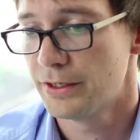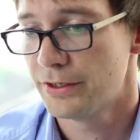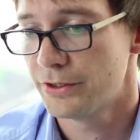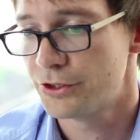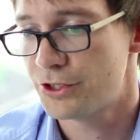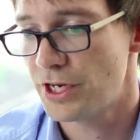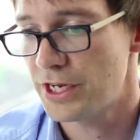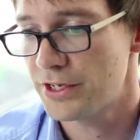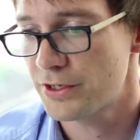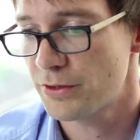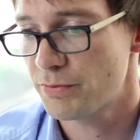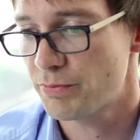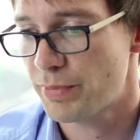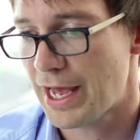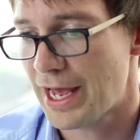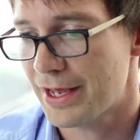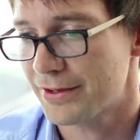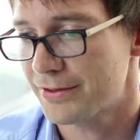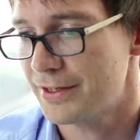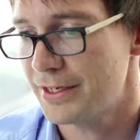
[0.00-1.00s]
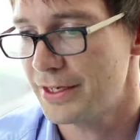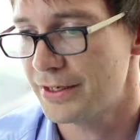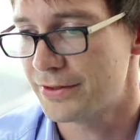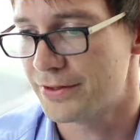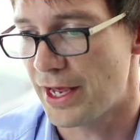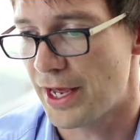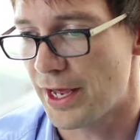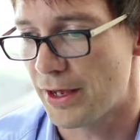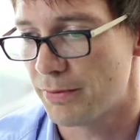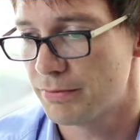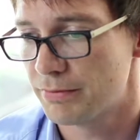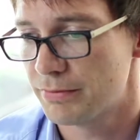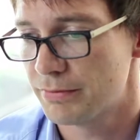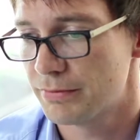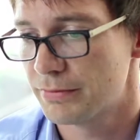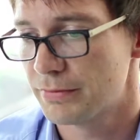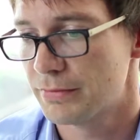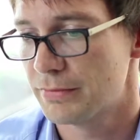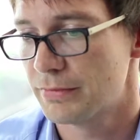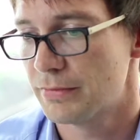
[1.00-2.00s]
Jason passed the exam,
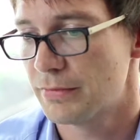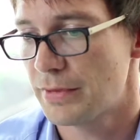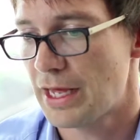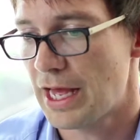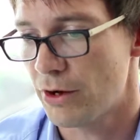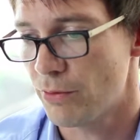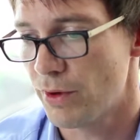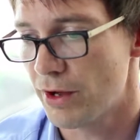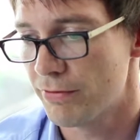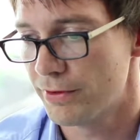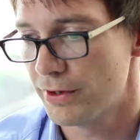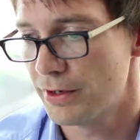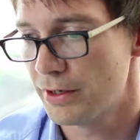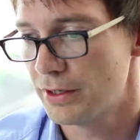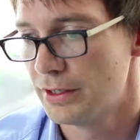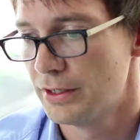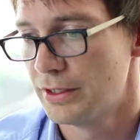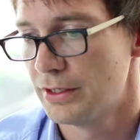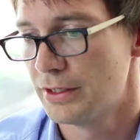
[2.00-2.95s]
however,